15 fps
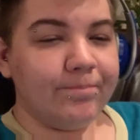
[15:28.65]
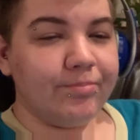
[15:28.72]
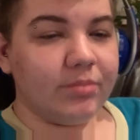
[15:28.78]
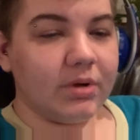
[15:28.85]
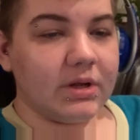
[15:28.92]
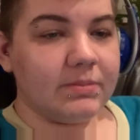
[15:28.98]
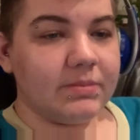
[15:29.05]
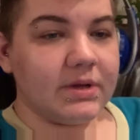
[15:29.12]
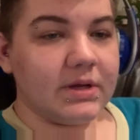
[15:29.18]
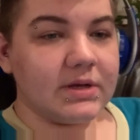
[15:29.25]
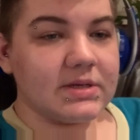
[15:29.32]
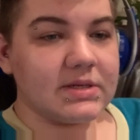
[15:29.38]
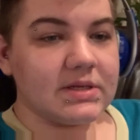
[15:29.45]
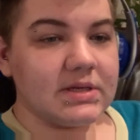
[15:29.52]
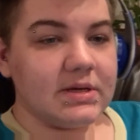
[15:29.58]
but being
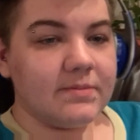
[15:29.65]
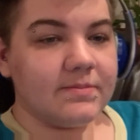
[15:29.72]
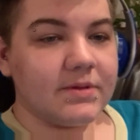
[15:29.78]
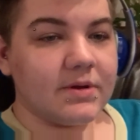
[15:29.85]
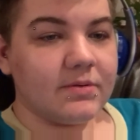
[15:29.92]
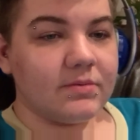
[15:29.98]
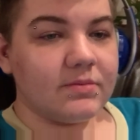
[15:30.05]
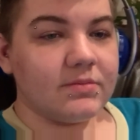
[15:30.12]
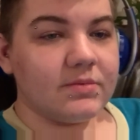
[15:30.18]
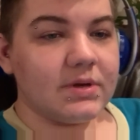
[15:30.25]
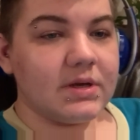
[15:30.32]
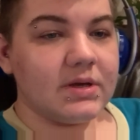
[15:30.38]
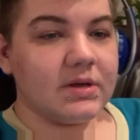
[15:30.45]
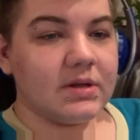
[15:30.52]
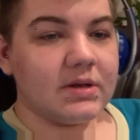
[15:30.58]
asleep,
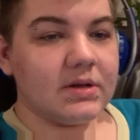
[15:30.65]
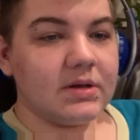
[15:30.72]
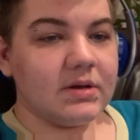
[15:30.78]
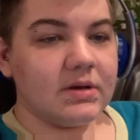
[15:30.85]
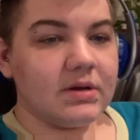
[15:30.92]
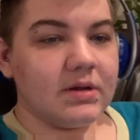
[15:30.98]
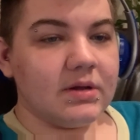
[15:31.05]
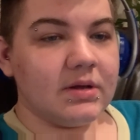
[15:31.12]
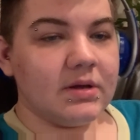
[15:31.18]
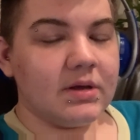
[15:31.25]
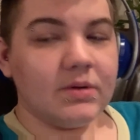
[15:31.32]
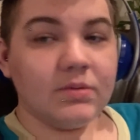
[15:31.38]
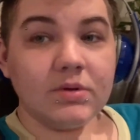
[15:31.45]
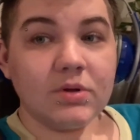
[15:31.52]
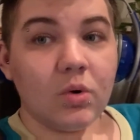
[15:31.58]
it
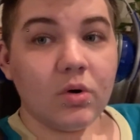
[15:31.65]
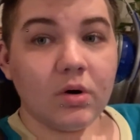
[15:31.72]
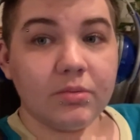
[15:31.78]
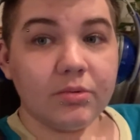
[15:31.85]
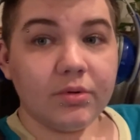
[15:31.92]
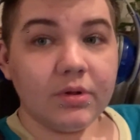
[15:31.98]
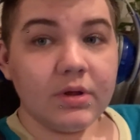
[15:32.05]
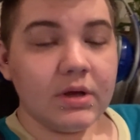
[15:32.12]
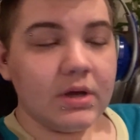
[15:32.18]
was horrible.